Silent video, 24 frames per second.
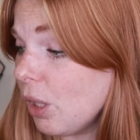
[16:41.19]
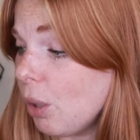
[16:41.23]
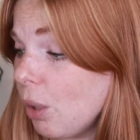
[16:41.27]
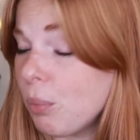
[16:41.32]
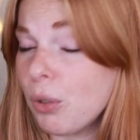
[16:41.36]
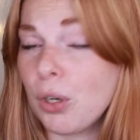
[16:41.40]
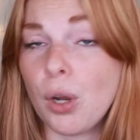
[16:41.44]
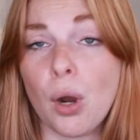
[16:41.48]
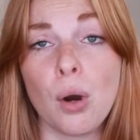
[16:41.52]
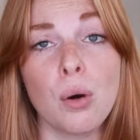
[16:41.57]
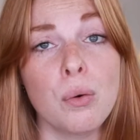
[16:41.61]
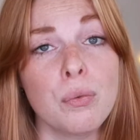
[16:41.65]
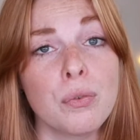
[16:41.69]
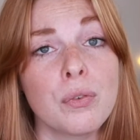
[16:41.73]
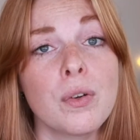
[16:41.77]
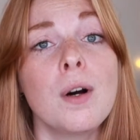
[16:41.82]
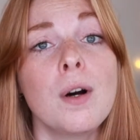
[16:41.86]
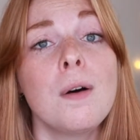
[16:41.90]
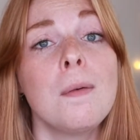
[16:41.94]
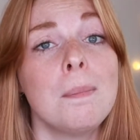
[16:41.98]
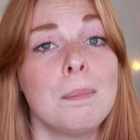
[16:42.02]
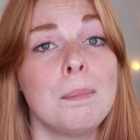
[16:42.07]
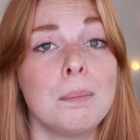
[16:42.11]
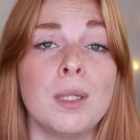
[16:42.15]
But
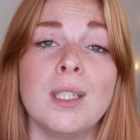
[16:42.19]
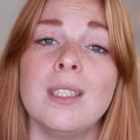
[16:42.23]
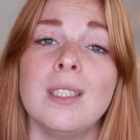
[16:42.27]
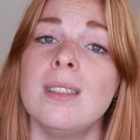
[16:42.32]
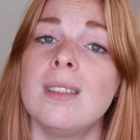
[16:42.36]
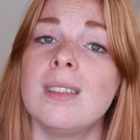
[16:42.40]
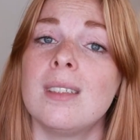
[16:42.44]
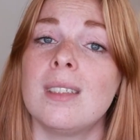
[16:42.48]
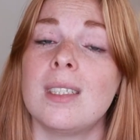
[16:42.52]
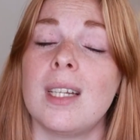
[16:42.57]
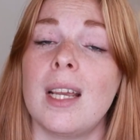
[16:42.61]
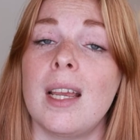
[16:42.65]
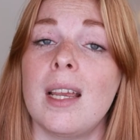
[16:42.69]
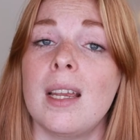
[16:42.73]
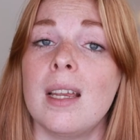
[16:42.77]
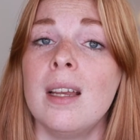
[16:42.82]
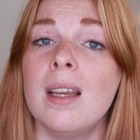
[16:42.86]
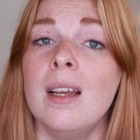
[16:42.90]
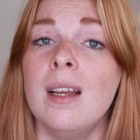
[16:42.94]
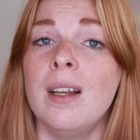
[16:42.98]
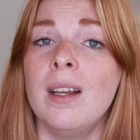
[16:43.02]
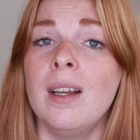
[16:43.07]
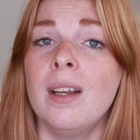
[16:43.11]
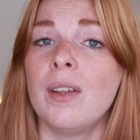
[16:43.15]
overall, must
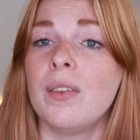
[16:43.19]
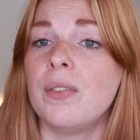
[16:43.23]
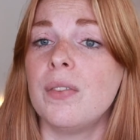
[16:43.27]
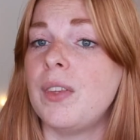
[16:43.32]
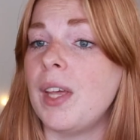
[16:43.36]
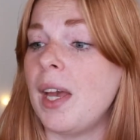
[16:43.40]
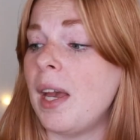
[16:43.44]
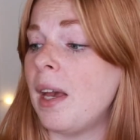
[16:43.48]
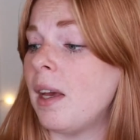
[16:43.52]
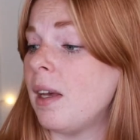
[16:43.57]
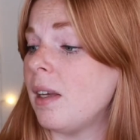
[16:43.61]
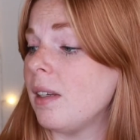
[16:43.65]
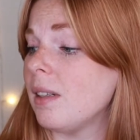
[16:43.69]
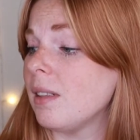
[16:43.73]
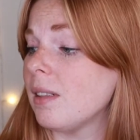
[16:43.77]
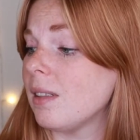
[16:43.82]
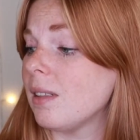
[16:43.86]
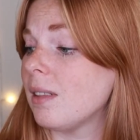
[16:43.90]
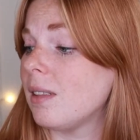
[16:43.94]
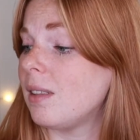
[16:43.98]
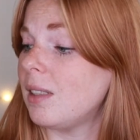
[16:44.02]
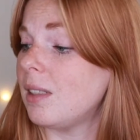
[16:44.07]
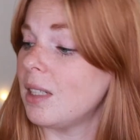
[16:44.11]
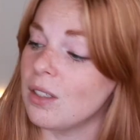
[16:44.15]
say
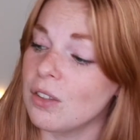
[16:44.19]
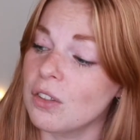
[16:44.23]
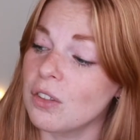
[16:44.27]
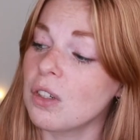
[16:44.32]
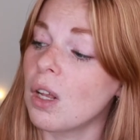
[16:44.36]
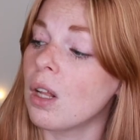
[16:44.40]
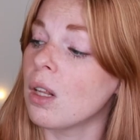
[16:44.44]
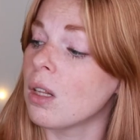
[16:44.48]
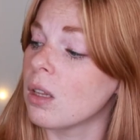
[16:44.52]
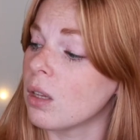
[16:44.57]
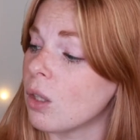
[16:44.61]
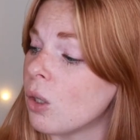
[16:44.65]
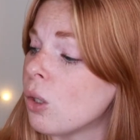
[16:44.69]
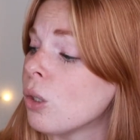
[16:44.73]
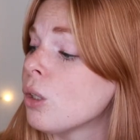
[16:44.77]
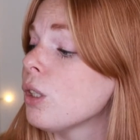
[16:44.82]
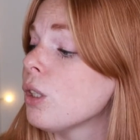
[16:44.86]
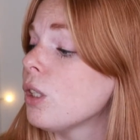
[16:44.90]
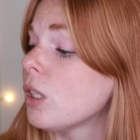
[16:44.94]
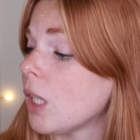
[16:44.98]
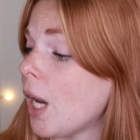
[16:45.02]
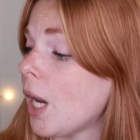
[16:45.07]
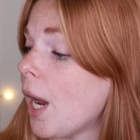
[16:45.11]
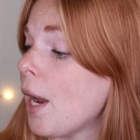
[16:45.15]
that since a
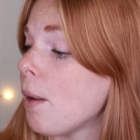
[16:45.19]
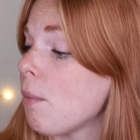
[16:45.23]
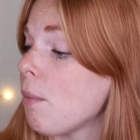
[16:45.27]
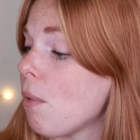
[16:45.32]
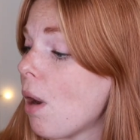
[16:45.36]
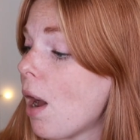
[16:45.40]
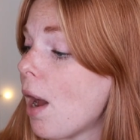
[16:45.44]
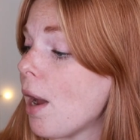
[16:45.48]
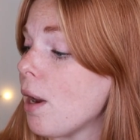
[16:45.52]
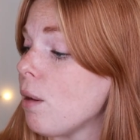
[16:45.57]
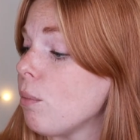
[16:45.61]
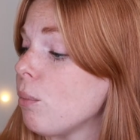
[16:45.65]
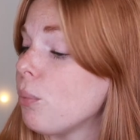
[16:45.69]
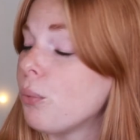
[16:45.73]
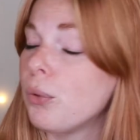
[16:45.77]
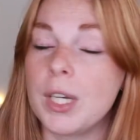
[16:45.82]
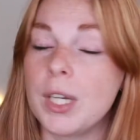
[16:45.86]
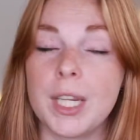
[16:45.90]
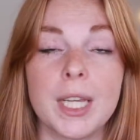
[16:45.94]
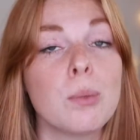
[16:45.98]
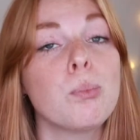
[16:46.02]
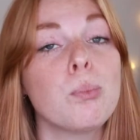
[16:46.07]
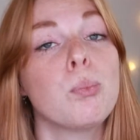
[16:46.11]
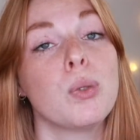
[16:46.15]
long time, I'm
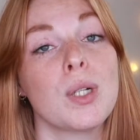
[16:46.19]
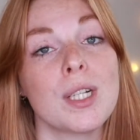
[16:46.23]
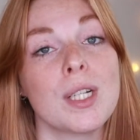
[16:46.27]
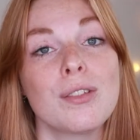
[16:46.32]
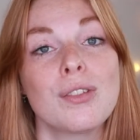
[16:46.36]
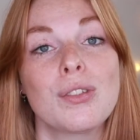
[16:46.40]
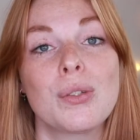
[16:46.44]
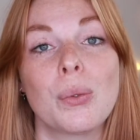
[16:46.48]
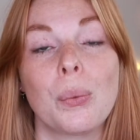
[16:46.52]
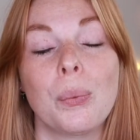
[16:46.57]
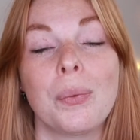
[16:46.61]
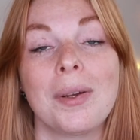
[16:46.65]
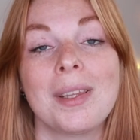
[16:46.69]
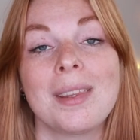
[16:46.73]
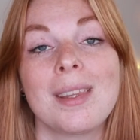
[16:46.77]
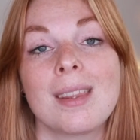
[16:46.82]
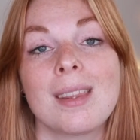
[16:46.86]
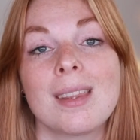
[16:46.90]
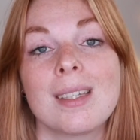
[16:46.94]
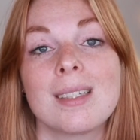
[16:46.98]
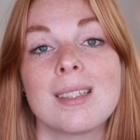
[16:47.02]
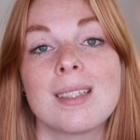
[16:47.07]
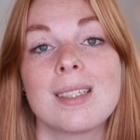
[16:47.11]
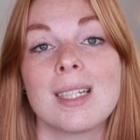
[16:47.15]
pretty impressed
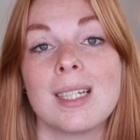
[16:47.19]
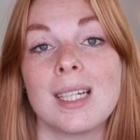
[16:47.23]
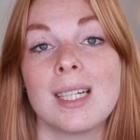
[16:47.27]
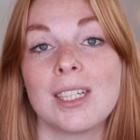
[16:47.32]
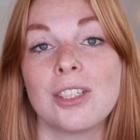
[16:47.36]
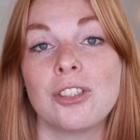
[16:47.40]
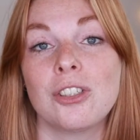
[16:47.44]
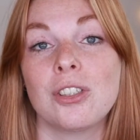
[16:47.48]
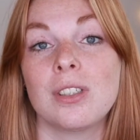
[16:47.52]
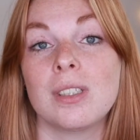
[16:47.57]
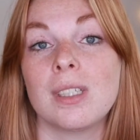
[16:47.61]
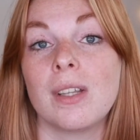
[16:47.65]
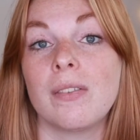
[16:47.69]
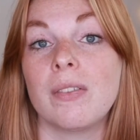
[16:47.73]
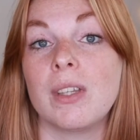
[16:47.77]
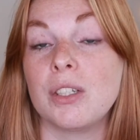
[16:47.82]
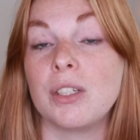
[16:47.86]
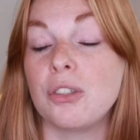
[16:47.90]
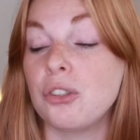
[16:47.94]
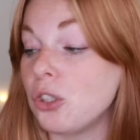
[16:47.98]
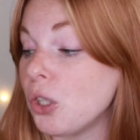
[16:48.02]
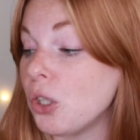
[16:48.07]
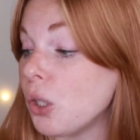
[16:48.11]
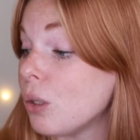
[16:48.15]
with the selection that
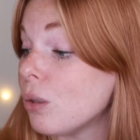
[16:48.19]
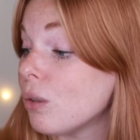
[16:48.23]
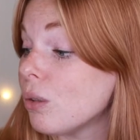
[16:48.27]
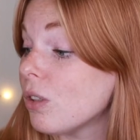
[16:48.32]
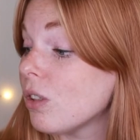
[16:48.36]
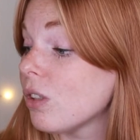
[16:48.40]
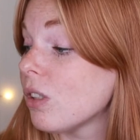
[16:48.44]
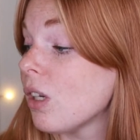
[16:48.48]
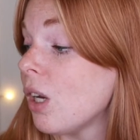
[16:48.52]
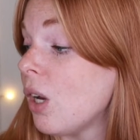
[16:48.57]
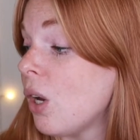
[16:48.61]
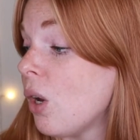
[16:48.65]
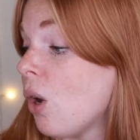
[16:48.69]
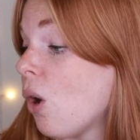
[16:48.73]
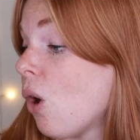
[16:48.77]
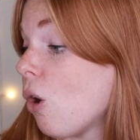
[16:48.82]
they chose.